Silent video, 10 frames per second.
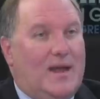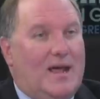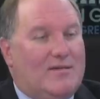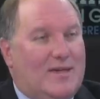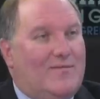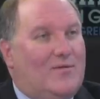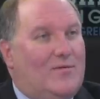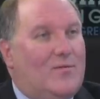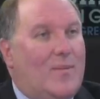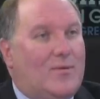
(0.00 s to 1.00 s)
has
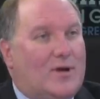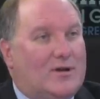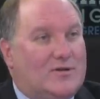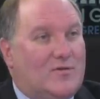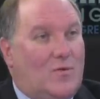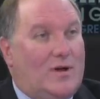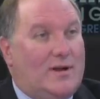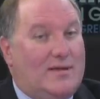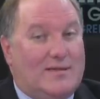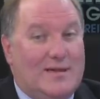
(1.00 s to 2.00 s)
several repercussions. One
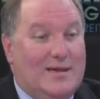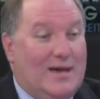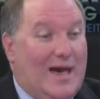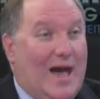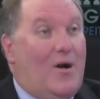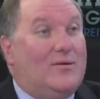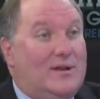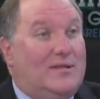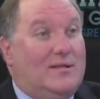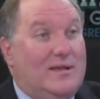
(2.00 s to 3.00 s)
is, how
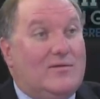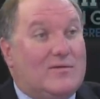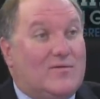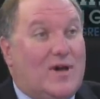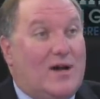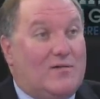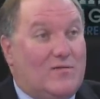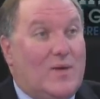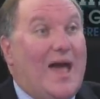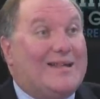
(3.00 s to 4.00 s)
did the leaders of Congress
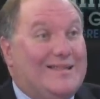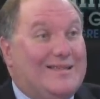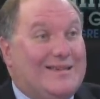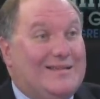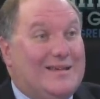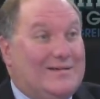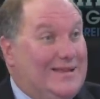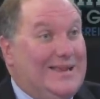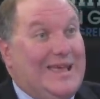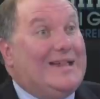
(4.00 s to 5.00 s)
react to this intel?
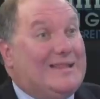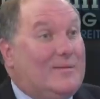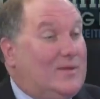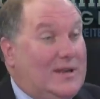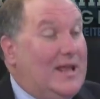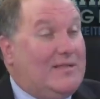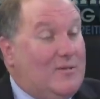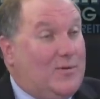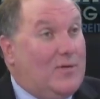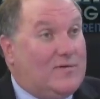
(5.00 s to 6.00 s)
Did it get to them? Did Nancy
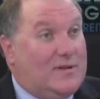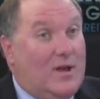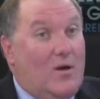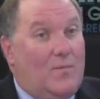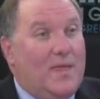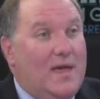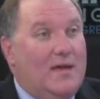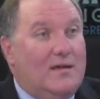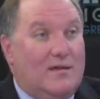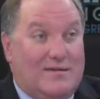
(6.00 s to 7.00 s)
Pelosi know?
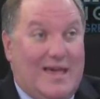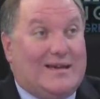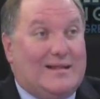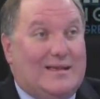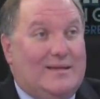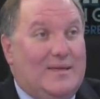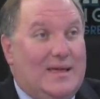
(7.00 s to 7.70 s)
Secondly,